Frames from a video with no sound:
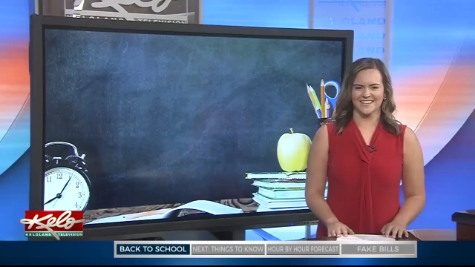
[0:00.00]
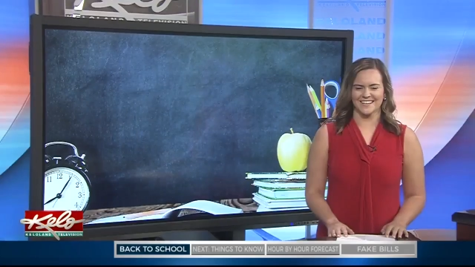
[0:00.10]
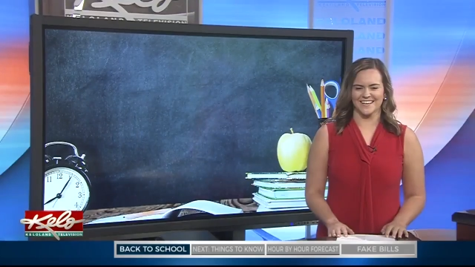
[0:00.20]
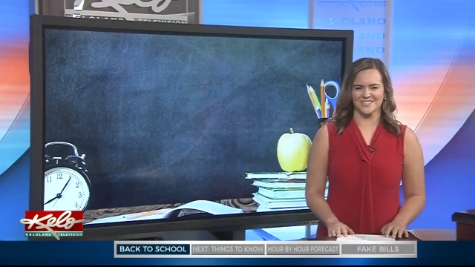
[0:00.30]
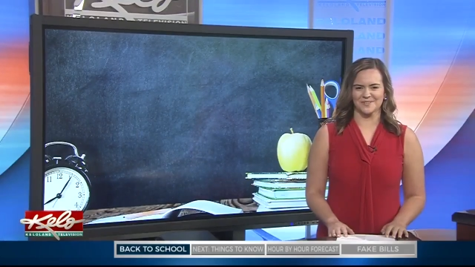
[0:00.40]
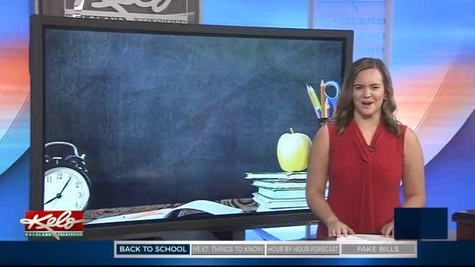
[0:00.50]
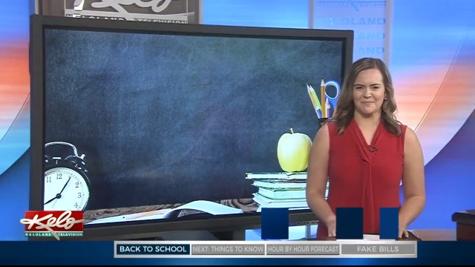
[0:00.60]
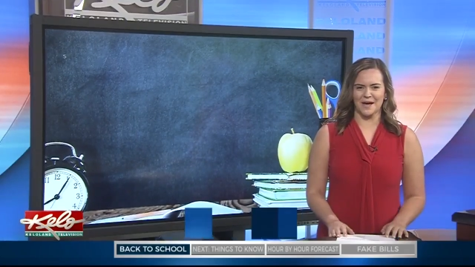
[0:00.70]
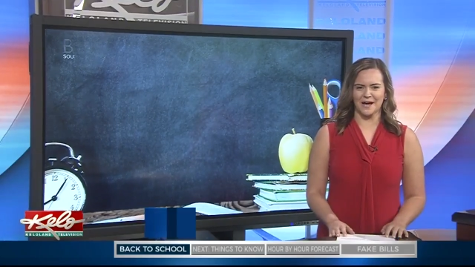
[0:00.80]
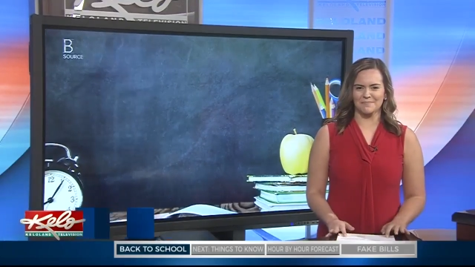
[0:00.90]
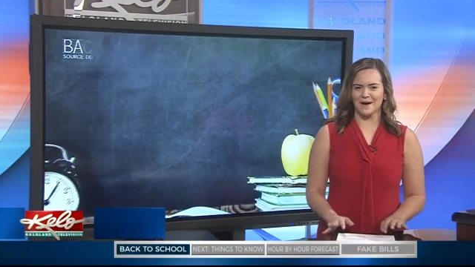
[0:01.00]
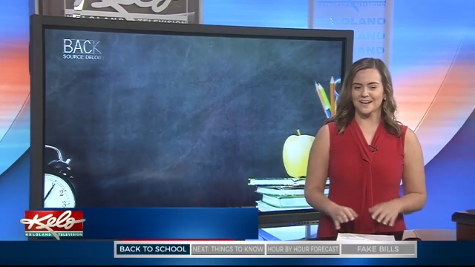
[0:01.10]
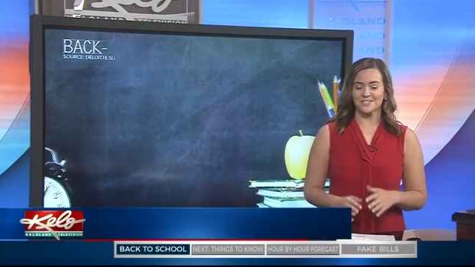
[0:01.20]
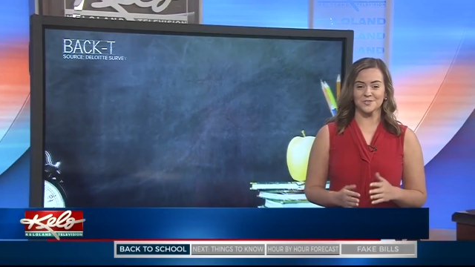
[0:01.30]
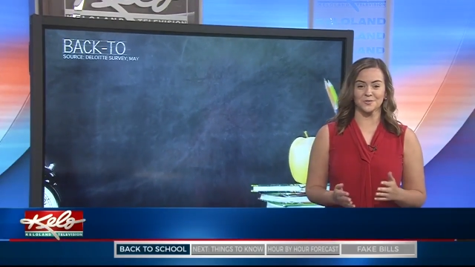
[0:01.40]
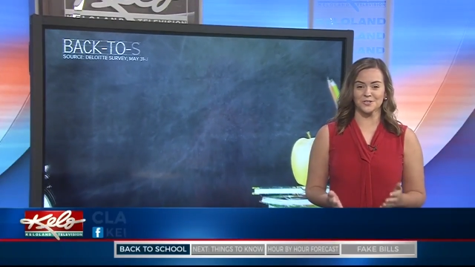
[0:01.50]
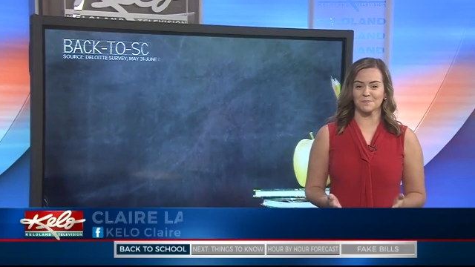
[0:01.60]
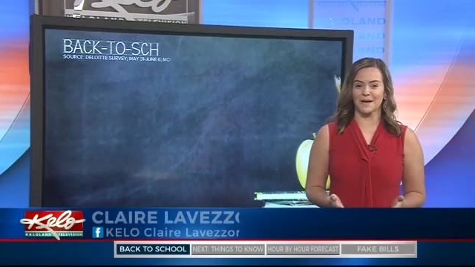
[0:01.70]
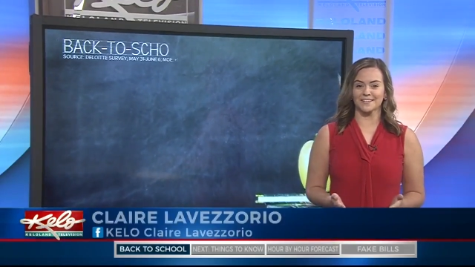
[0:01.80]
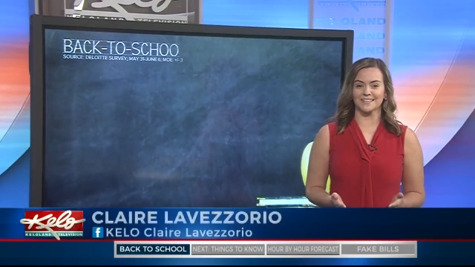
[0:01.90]
That's right, Matt. Back to school
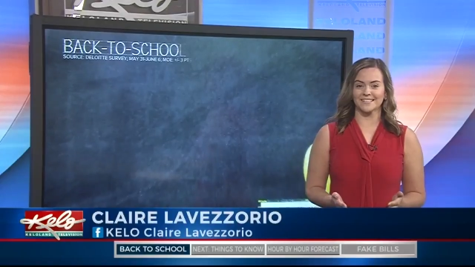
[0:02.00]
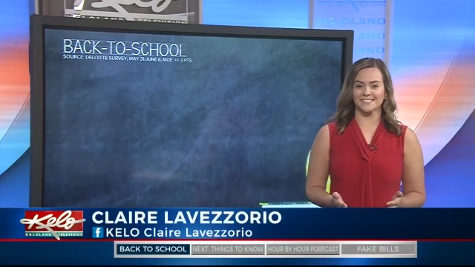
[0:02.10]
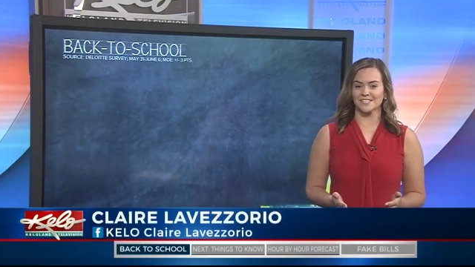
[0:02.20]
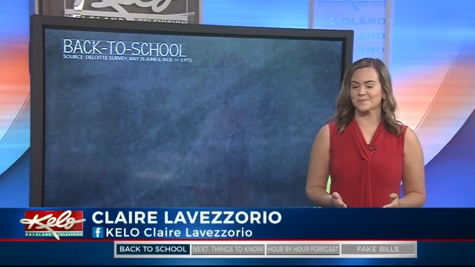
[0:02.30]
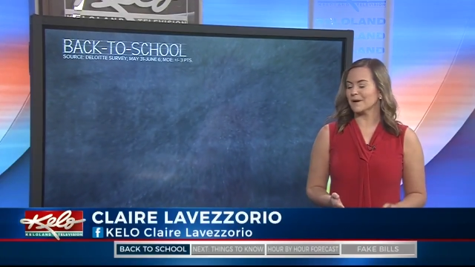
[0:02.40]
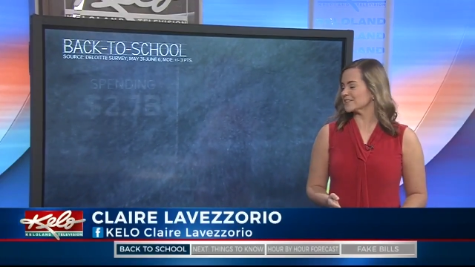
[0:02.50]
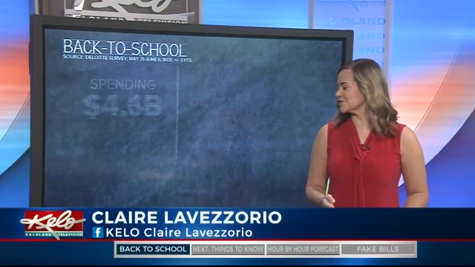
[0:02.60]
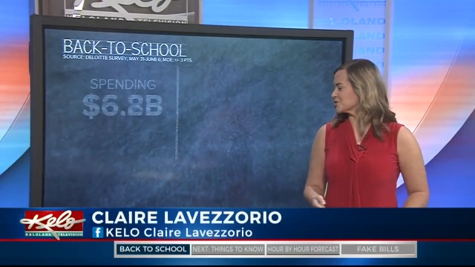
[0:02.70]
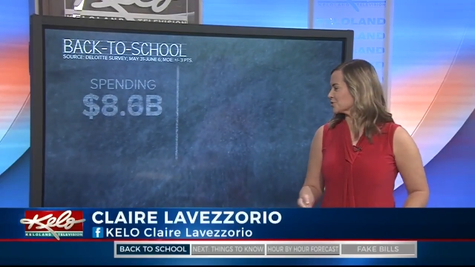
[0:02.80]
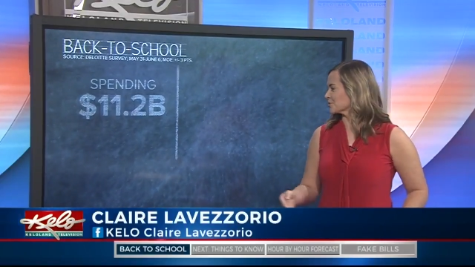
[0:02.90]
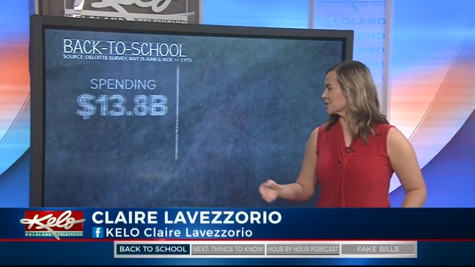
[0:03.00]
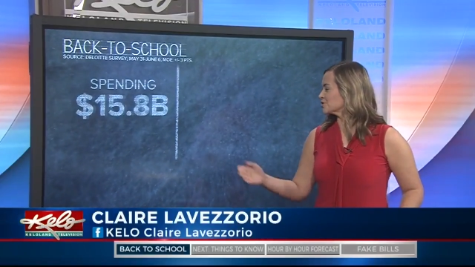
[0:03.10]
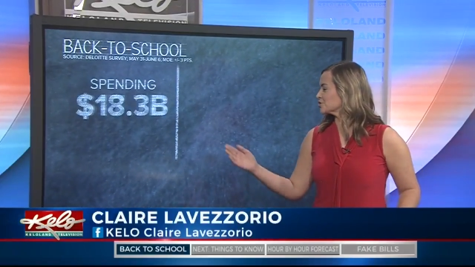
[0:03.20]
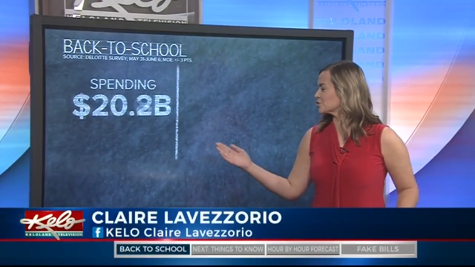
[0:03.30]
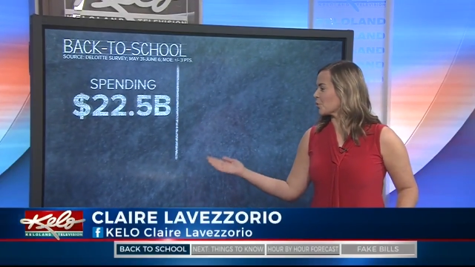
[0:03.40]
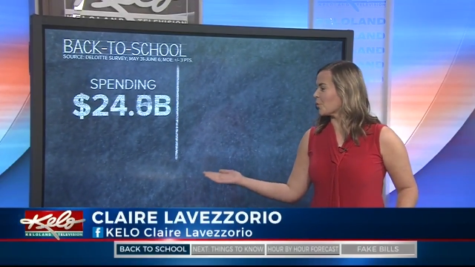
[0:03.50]
spending is expected to reach